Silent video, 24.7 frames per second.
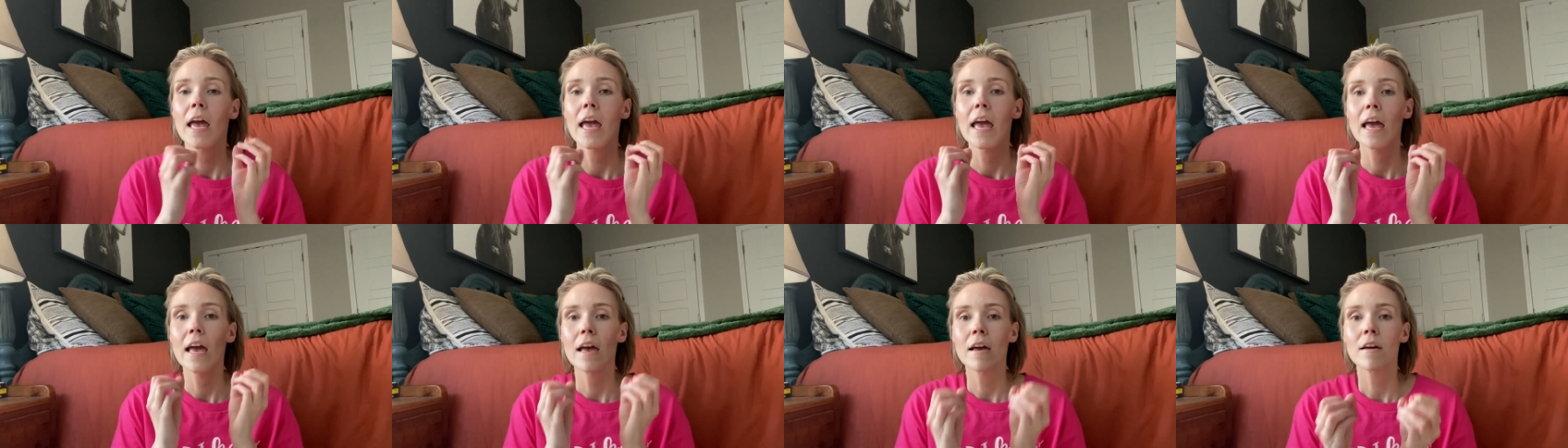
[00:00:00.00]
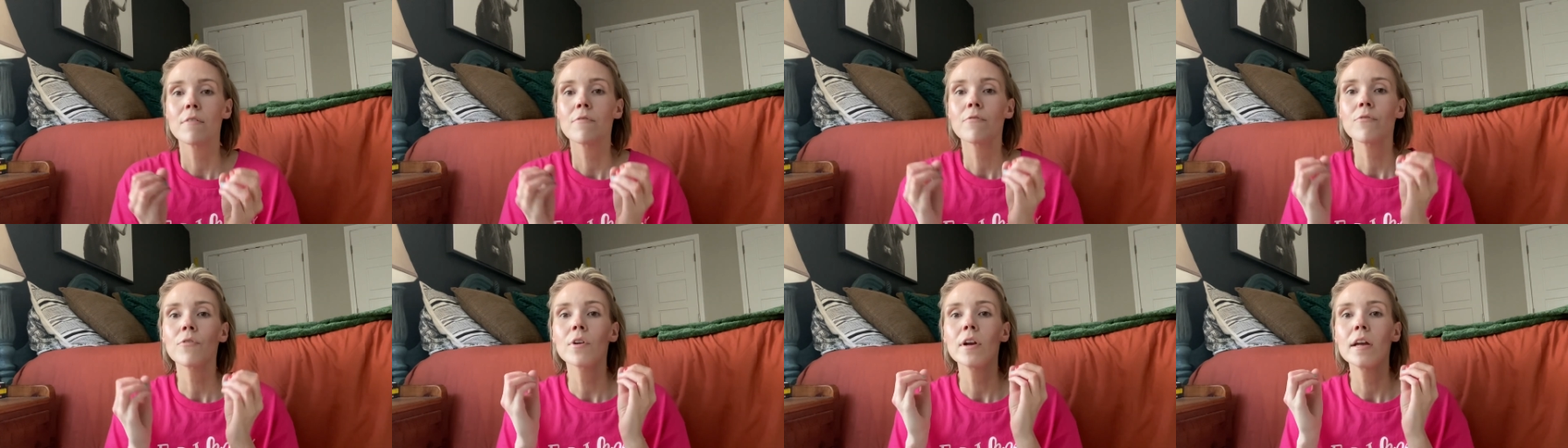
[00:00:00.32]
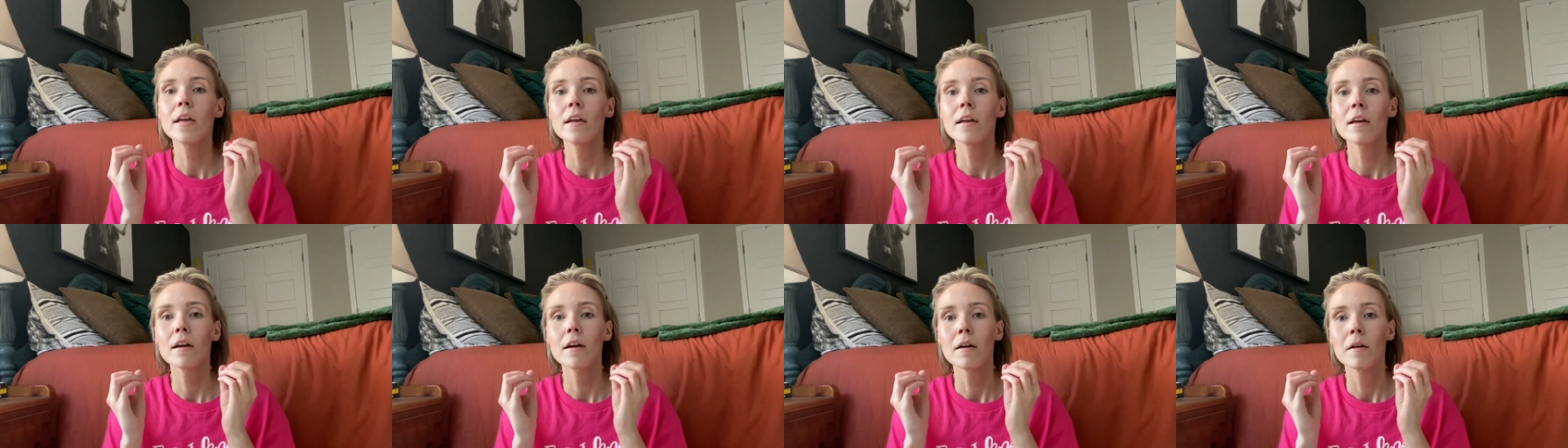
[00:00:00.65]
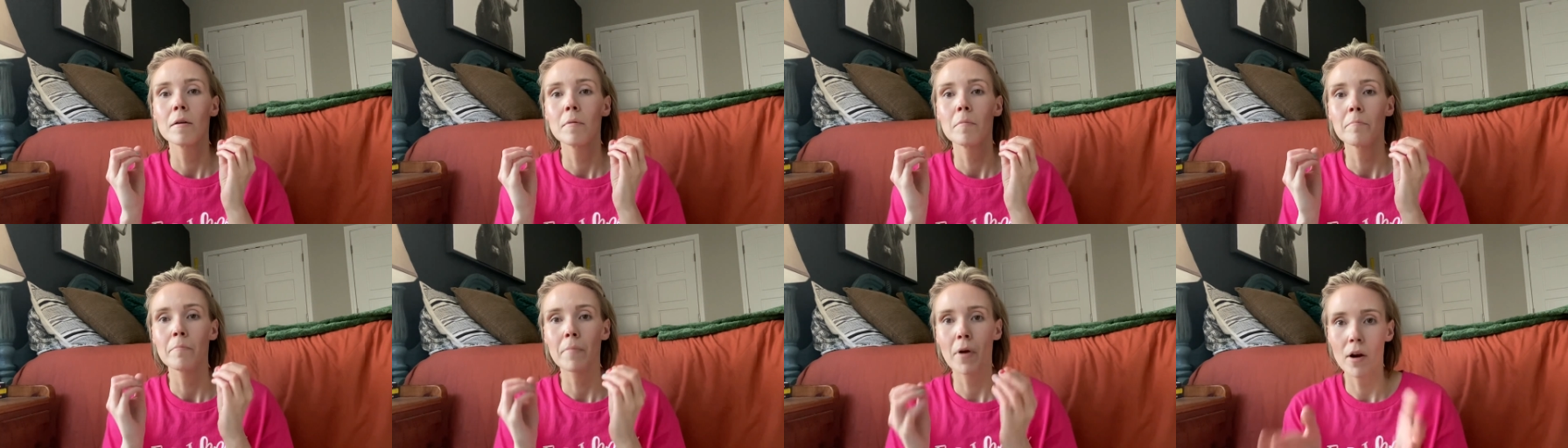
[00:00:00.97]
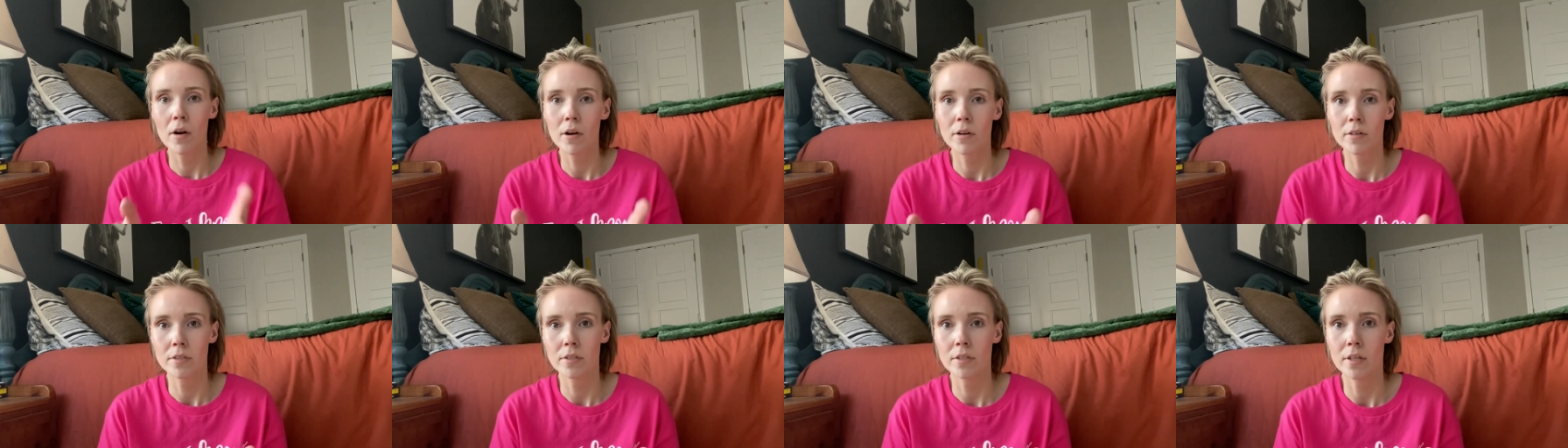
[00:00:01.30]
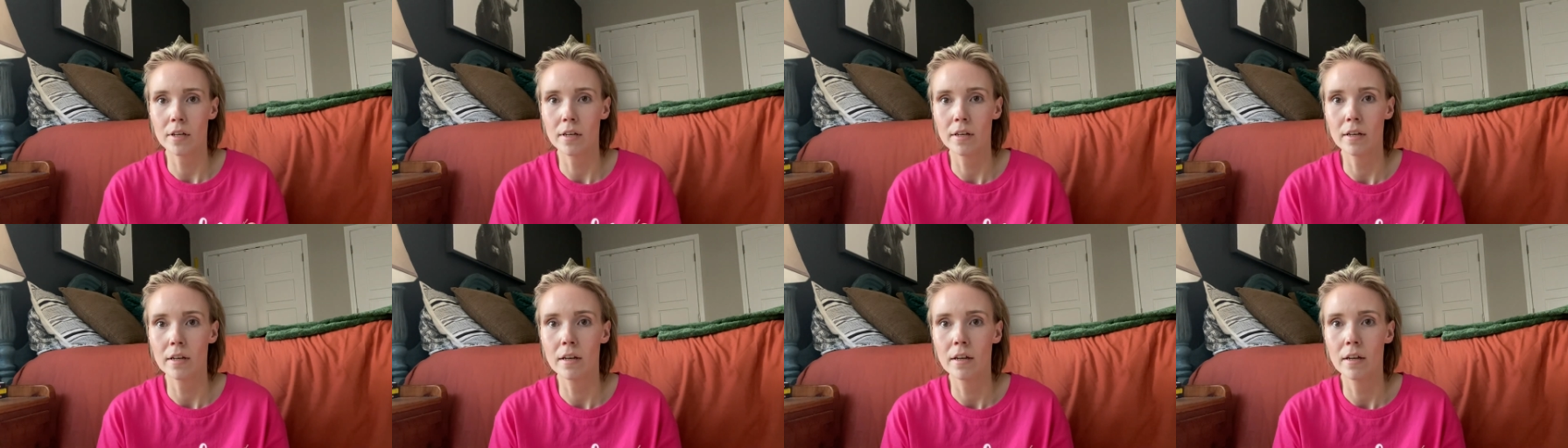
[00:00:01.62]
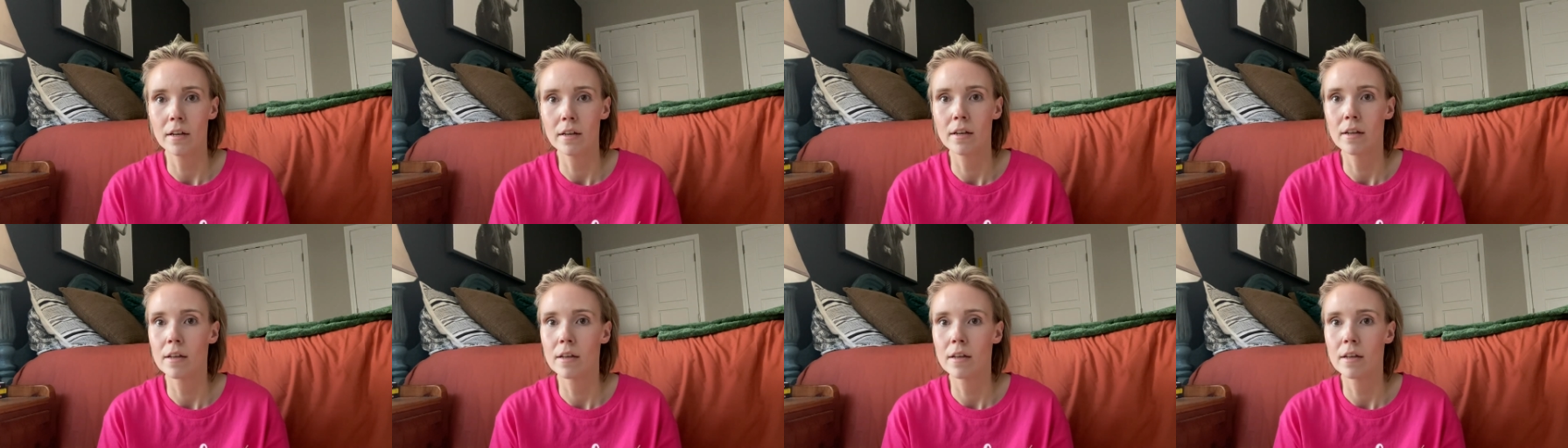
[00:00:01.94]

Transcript: every person